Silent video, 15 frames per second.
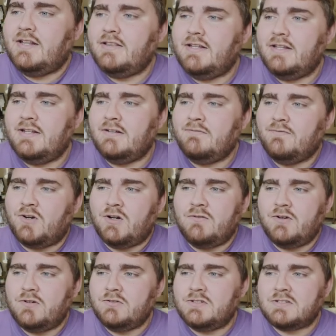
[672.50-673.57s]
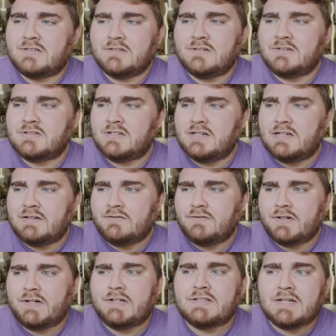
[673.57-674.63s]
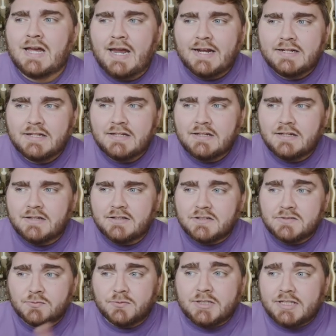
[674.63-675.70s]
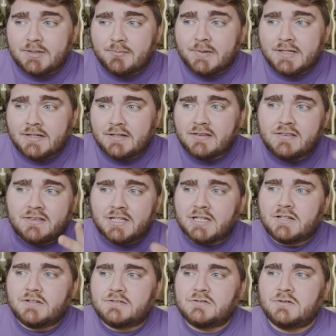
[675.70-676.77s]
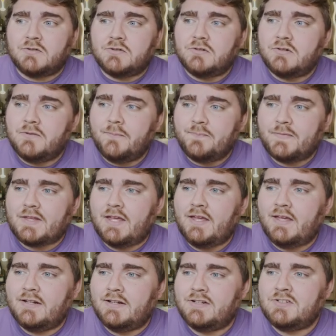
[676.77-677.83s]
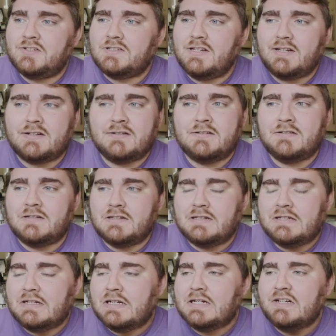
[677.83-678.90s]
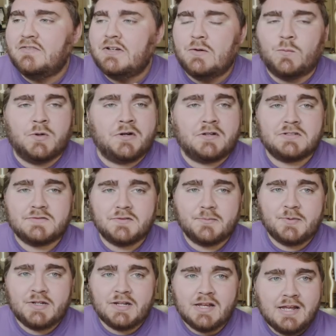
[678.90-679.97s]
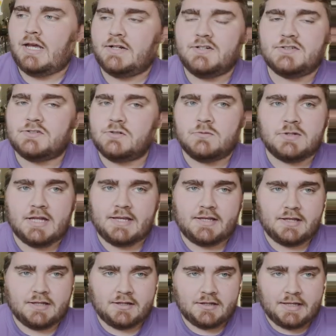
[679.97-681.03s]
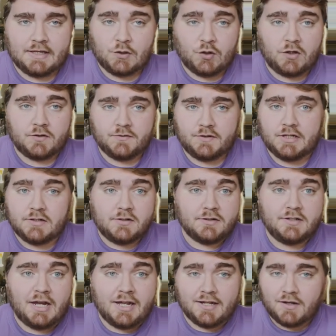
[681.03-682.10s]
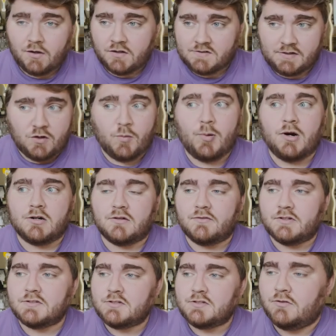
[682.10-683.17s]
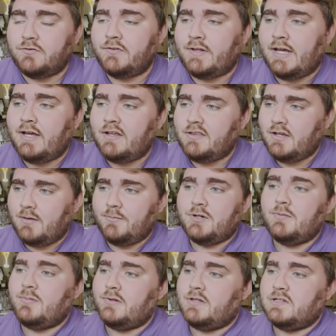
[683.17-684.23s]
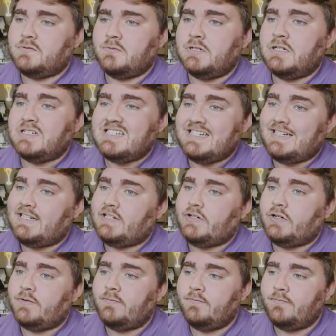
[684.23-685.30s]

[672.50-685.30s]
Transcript: And then Volvo just looks like very tiny in this really big, thick circle. And it just like, none of it works for me. I just don't like it, like at all. None, not a single part of it. for that, I think I'm gonna put this one in D tier.